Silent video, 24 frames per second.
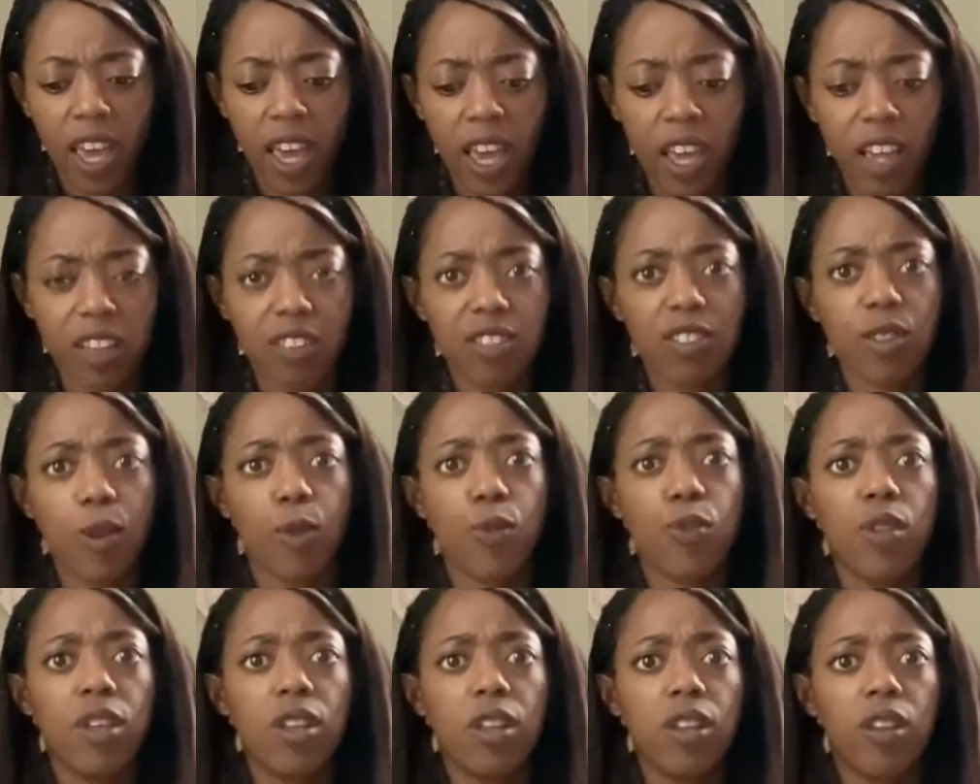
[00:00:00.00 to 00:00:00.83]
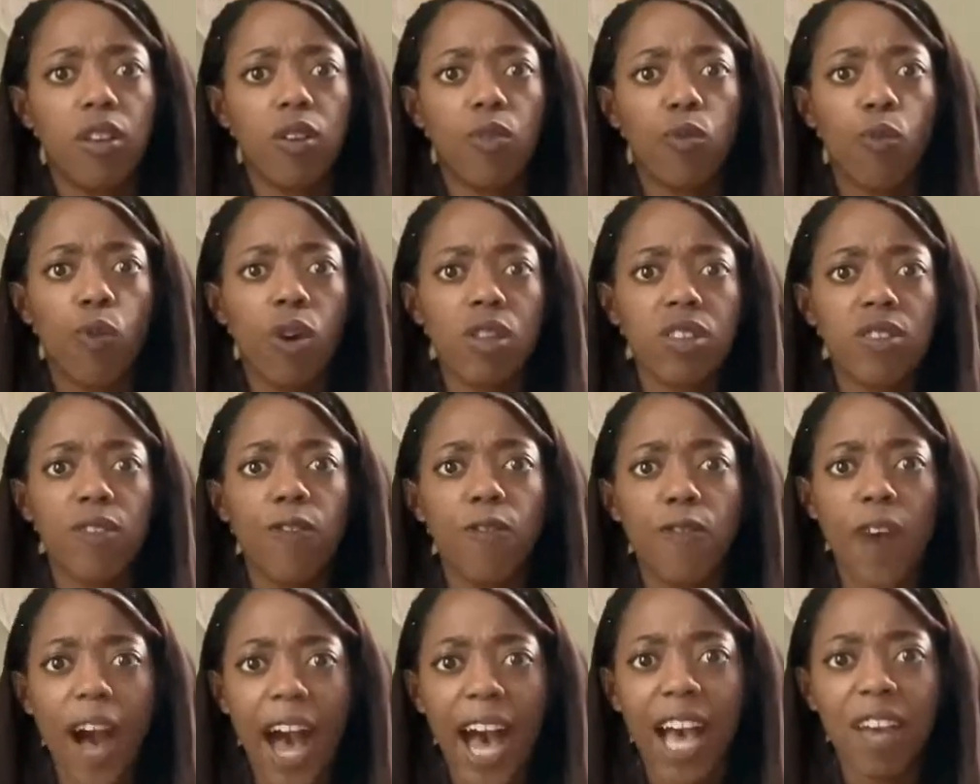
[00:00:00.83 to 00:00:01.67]
And so then what's
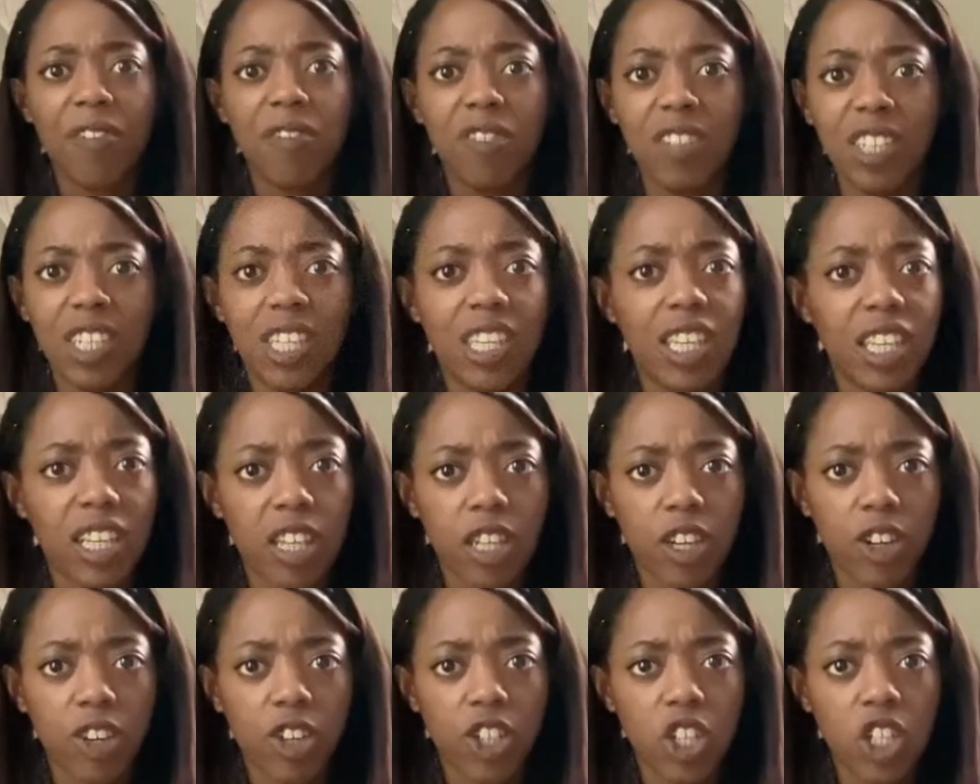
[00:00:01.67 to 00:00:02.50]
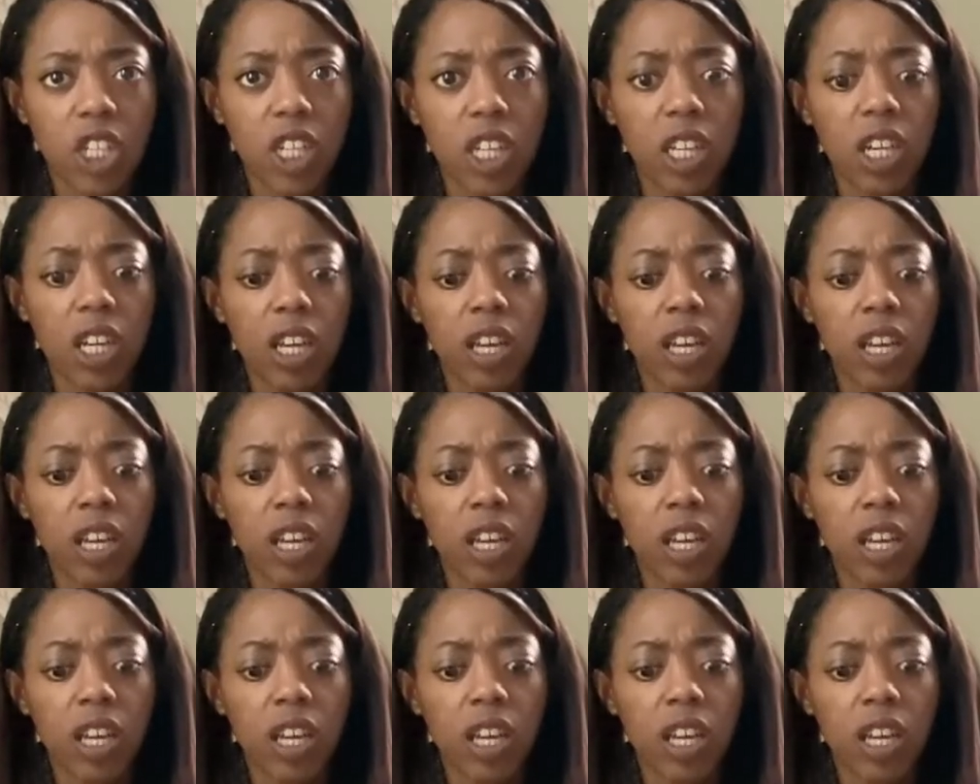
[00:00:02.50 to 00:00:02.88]
5D energy?